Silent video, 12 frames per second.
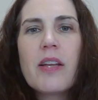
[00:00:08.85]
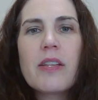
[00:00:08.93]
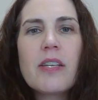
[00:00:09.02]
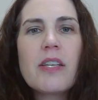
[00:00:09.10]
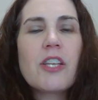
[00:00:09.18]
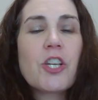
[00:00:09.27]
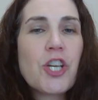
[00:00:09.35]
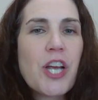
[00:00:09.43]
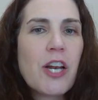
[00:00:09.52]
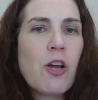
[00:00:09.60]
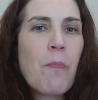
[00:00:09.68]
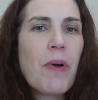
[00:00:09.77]
This is a
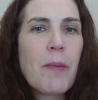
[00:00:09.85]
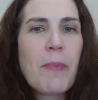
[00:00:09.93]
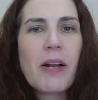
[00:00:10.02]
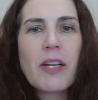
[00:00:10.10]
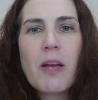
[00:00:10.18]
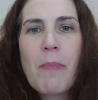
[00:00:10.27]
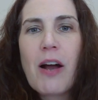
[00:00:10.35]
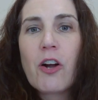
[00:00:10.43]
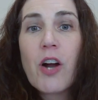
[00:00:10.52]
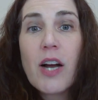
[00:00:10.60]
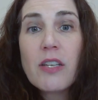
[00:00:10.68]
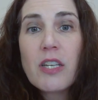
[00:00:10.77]
channel primarily about
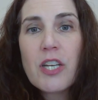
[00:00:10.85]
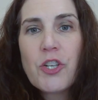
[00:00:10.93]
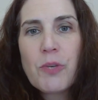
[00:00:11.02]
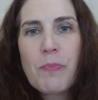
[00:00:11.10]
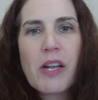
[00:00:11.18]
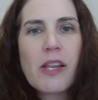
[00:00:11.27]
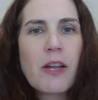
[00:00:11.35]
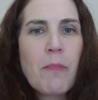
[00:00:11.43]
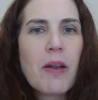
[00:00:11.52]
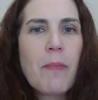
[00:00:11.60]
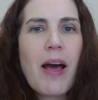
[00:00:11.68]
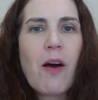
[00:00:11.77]
cross stitch, but a little
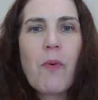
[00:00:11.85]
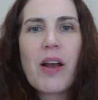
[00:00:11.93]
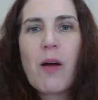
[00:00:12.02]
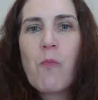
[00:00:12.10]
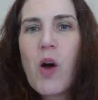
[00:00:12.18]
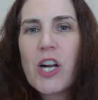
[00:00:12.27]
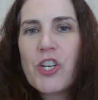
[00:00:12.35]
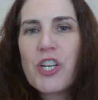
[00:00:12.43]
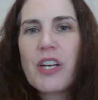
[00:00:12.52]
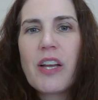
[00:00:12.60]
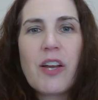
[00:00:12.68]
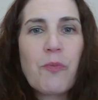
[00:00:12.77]
bit about what I'm
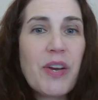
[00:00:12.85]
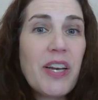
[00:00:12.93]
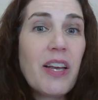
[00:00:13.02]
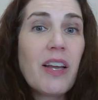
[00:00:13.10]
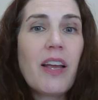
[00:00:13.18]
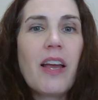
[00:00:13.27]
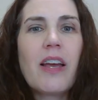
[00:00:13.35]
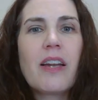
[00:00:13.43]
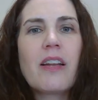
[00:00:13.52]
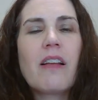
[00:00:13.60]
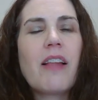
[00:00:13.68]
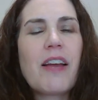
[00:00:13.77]
watching and reading
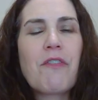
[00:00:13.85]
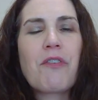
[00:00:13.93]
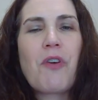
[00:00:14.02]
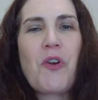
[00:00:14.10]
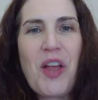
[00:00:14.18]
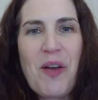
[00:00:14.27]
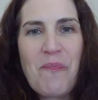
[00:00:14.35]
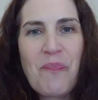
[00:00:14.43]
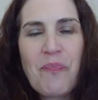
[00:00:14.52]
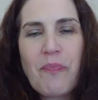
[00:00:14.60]
and life thrown in.